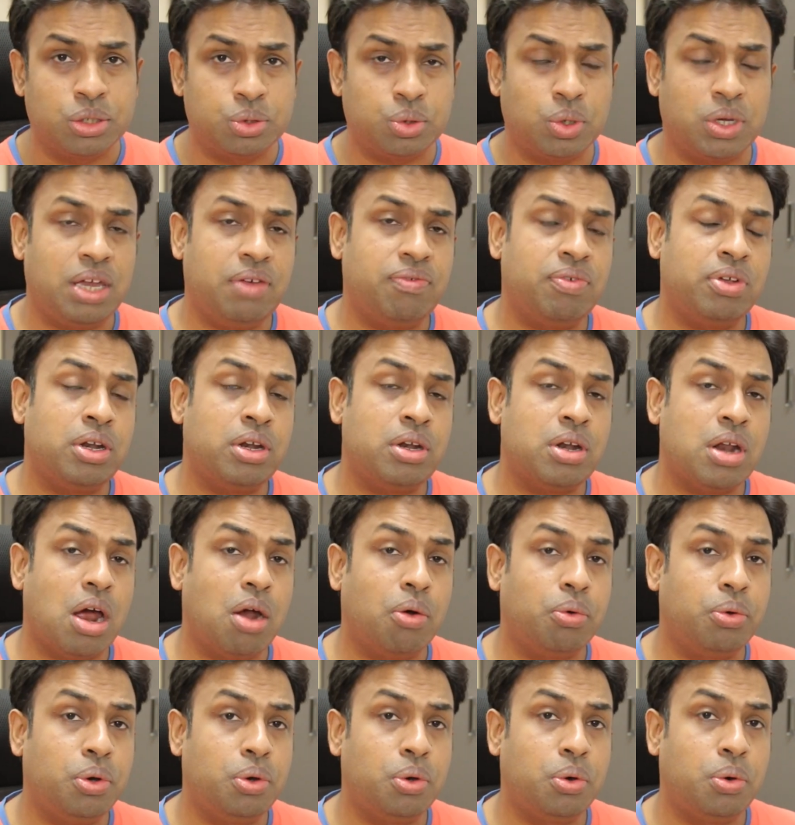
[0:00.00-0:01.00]
So even in
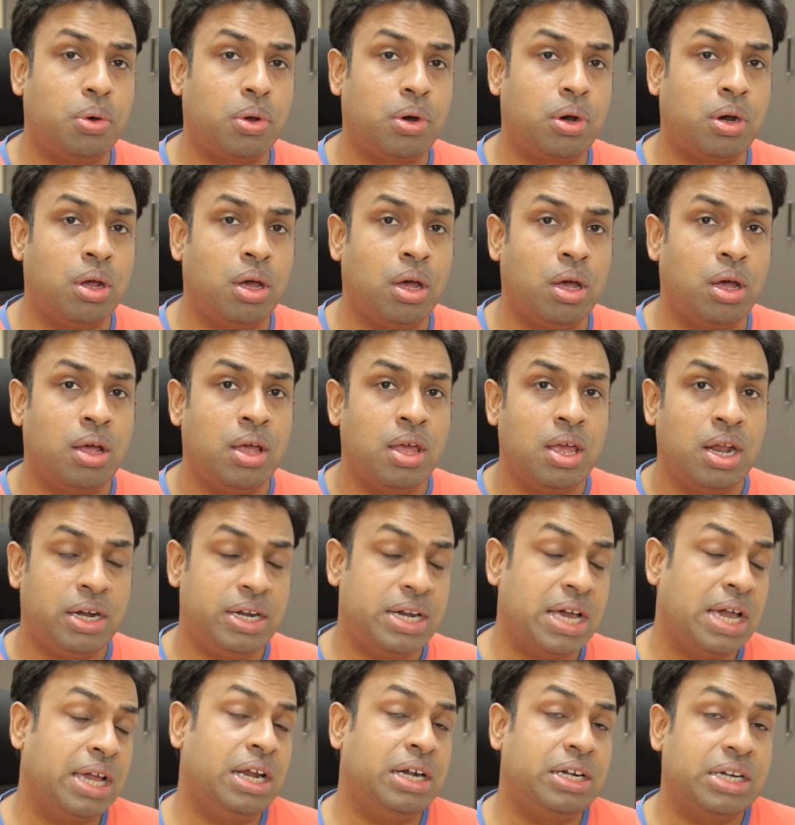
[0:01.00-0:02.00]
outdoor,
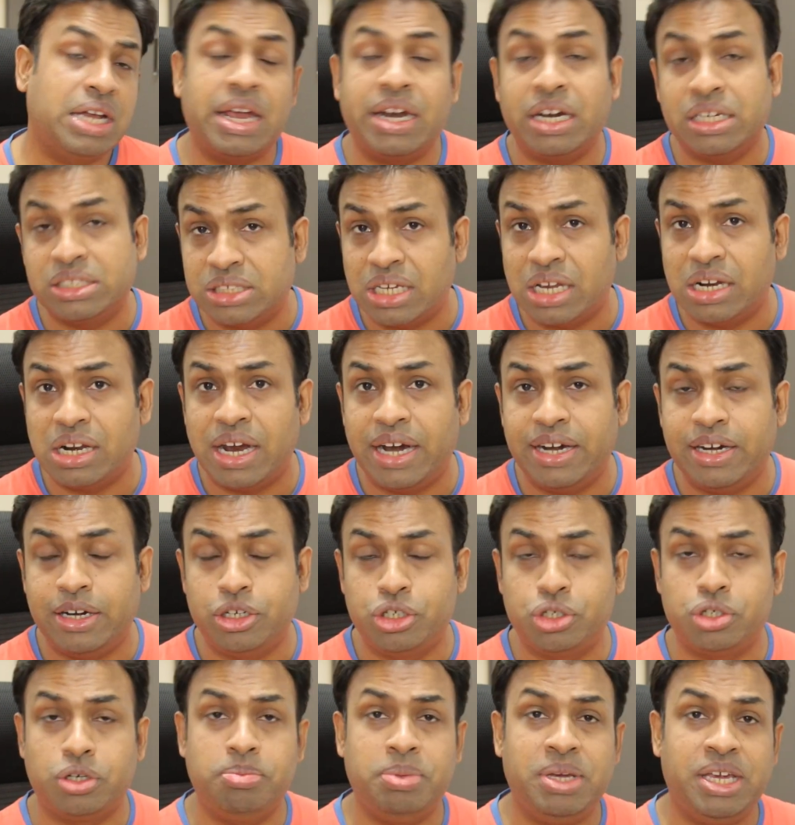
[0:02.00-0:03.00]
in direct sunlight,
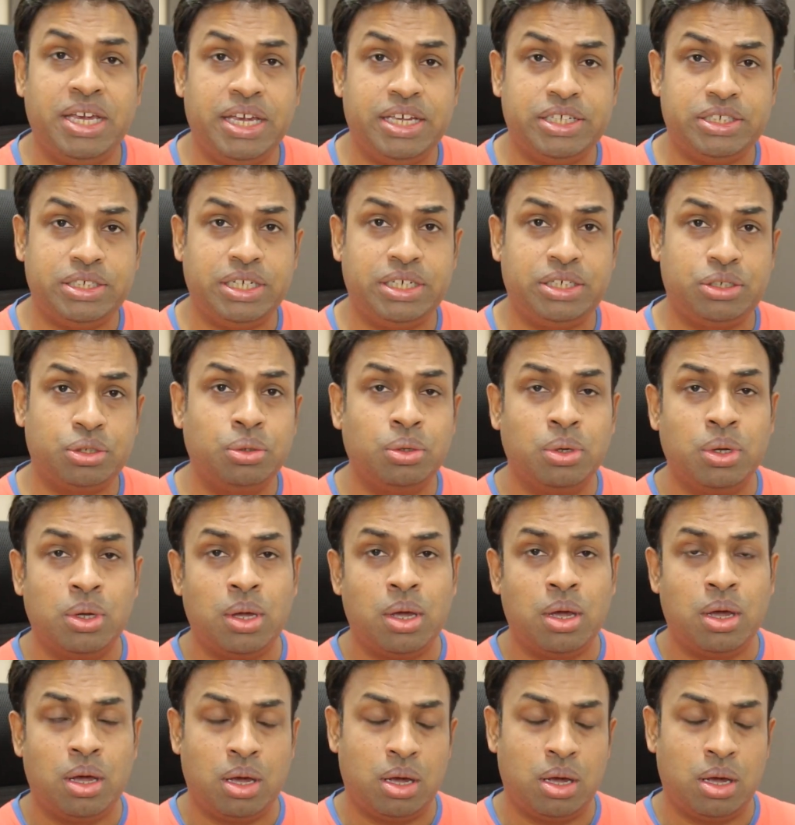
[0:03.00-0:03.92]
it should be easy to,